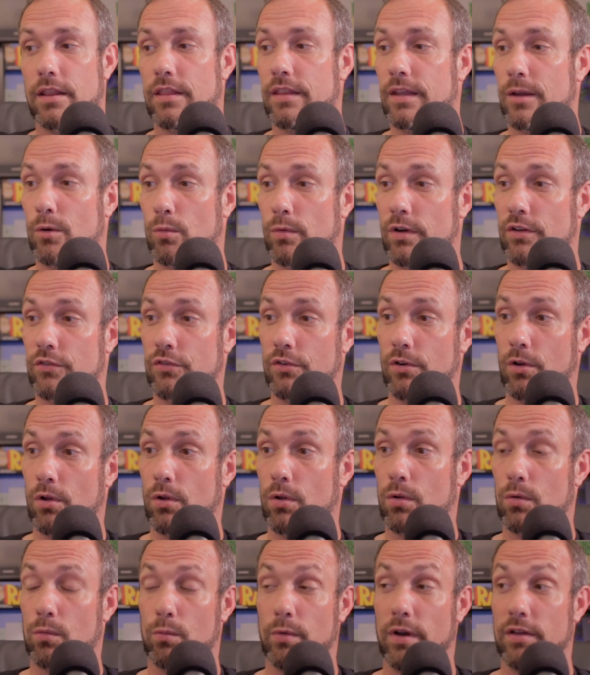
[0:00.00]
the
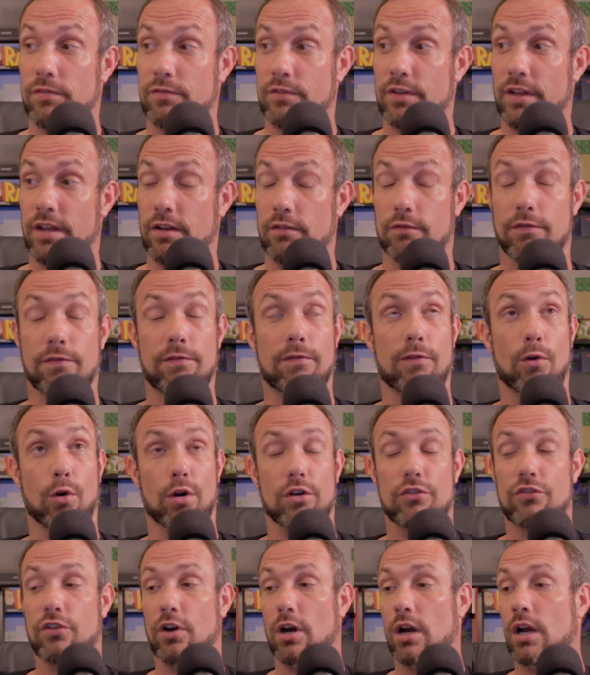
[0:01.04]
original Rift did,
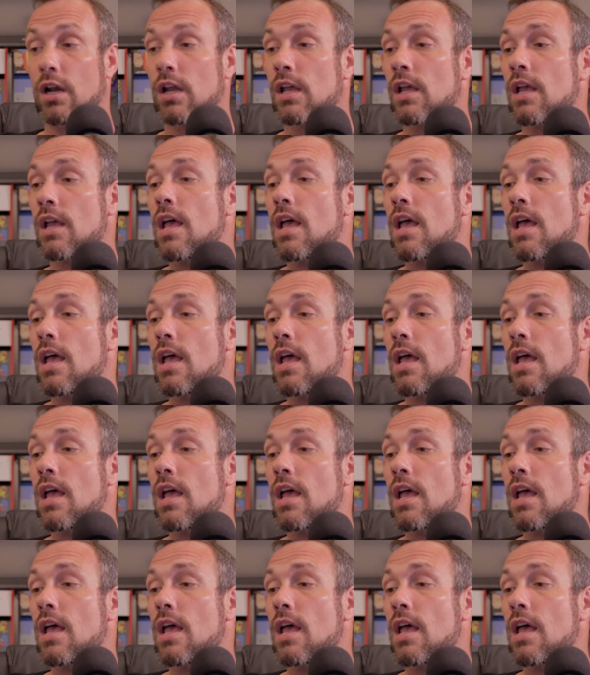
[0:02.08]
for sure.